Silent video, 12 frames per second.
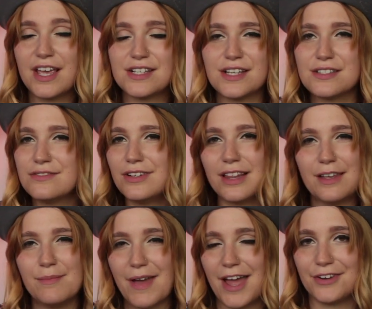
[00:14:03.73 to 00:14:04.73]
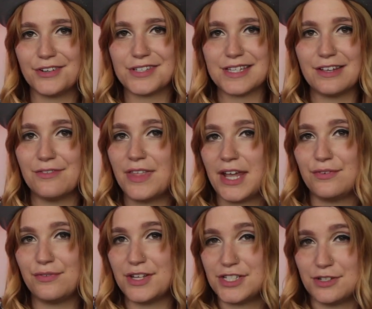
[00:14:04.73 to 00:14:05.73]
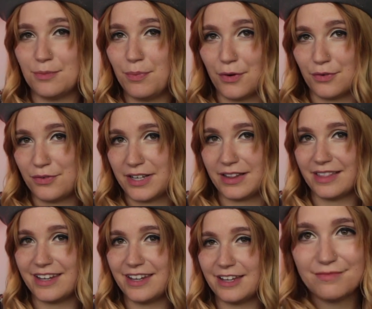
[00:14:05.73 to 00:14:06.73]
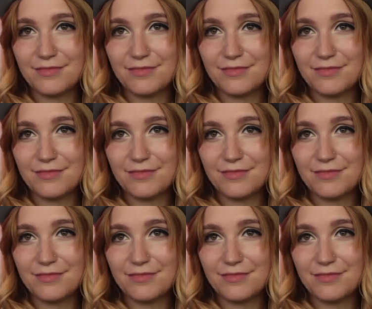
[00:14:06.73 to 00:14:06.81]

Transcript: it doesn't really matter if they fit you perfectly.